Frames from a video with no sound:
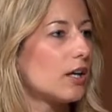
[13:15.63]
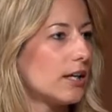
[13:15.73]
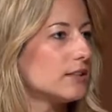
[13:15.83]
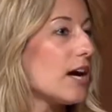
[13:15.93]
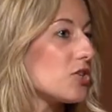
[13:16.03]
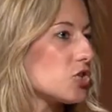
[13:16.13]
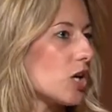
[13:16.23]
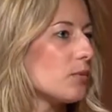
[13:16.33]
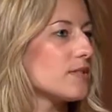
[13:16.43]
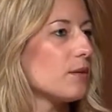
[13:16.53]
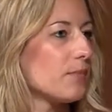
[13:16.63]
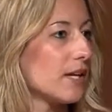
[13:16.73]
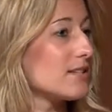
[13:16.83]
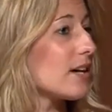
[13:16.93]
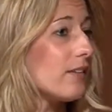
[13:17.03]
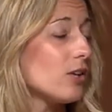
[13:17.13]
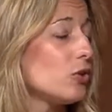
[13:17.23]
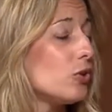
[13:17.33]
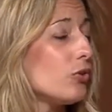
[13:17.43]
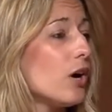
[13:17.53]
glass jar with something inside that you
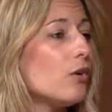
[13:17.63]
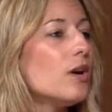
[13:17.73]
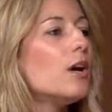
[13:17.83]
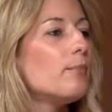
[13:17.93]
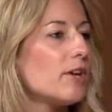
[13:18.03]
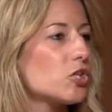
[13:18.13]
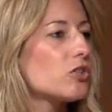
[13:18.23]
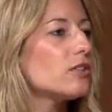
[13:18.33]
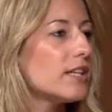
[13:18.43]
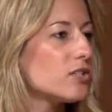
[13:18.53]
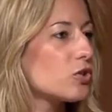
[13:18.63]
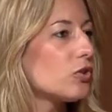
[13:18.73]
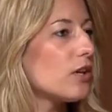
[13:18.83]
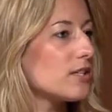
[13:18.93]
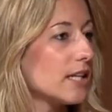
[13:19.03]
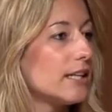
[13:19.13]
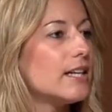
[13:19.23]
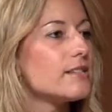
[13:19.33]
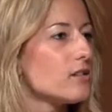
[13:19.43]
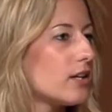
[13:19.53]
don't know, make sure the lid's screwed on tight.
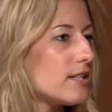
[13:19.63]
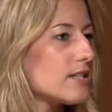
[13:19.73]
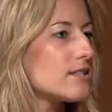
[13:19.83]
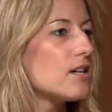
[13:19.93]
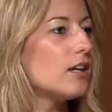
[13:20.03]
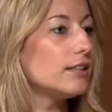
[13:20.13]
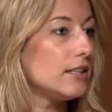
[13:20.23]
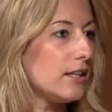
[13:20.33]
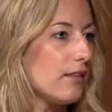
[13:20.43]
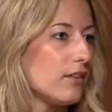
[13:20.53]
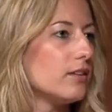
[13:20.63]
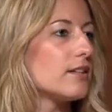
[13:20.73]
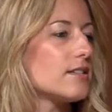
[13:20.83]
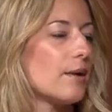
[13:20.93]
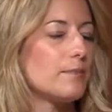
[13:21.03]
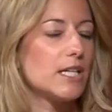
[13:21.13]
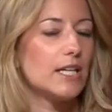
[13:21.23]
As long as it's not leaking, they'll accept it.